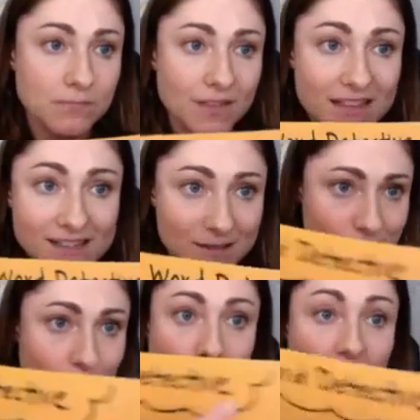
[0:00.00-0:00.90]

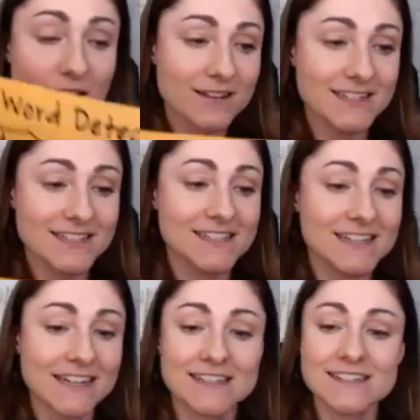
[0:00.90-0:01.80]
This
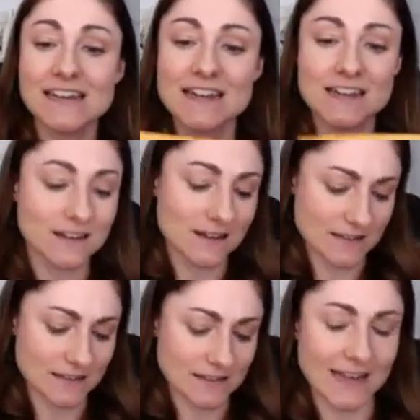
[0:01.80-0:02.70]
is 6C and
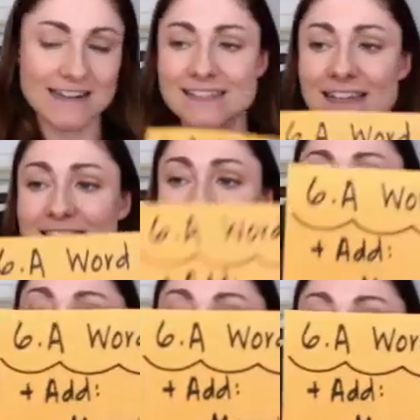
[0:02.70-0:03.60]
this is like
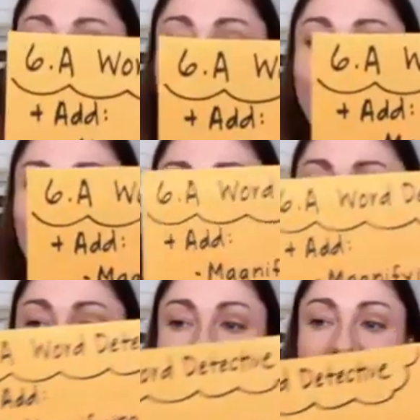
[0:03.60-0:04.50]
6A, so I
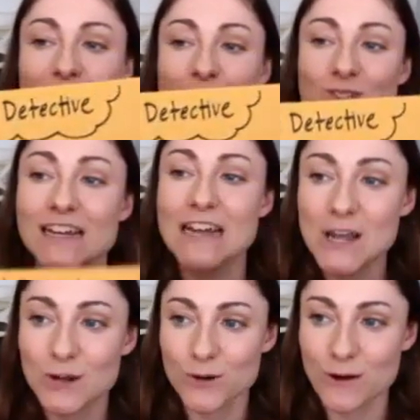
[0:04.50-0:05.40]
apologize for that. I was just
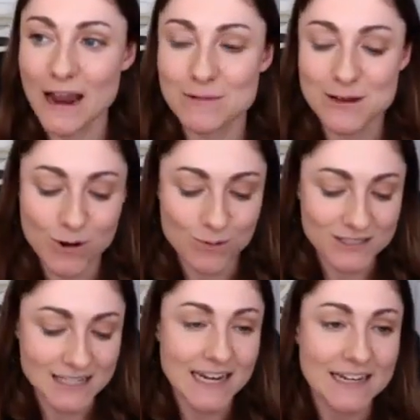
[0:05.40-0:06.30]
grabbing what
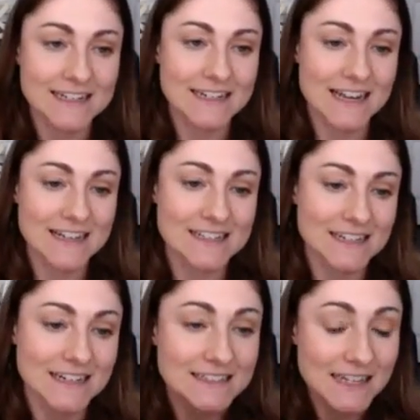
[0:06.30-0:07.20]
was handy as
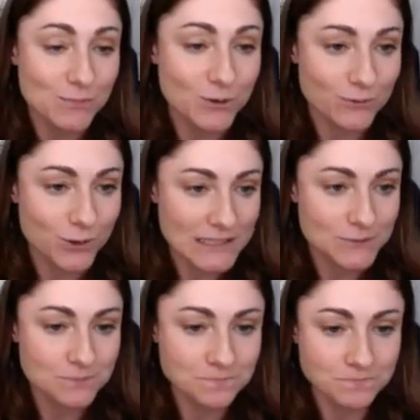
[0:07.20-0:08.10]
an example for
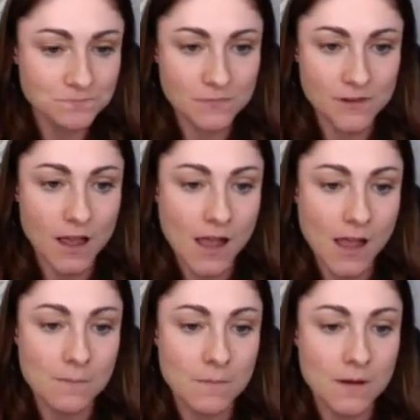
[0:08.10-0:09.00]
you.
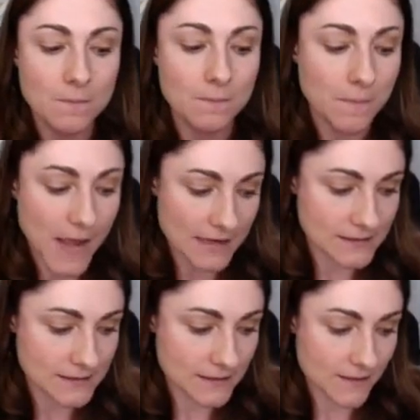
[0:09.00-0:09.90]
But
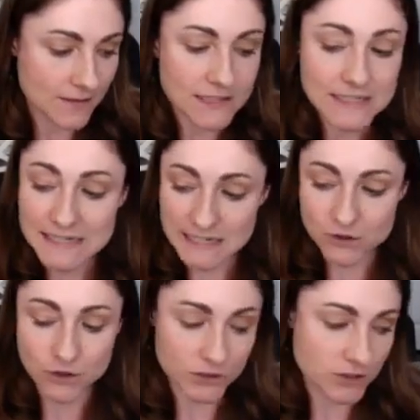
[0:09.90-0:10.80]
the
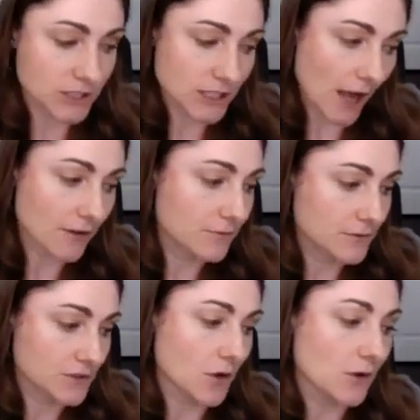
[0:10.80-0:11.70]
teacher stuff,
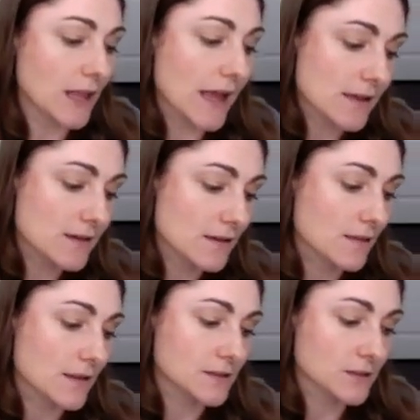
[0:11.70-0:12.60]
so like
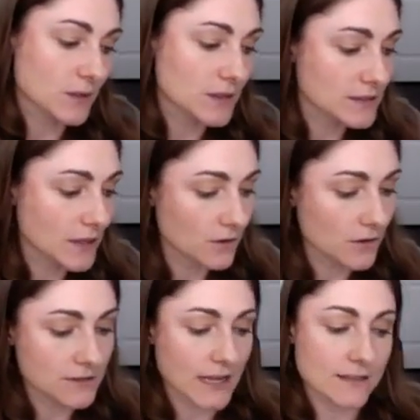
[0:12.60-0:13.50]
this is what the center
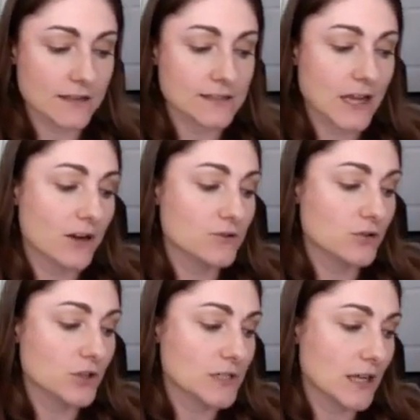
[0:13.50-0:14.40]
looks like, this is how to
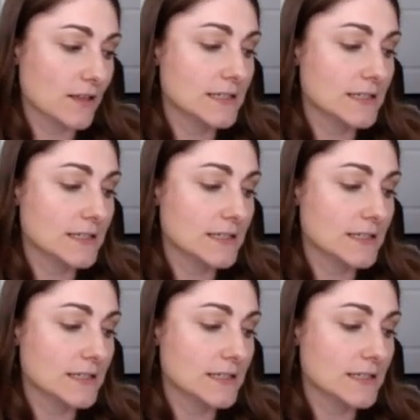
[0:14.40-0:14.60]
introduce it.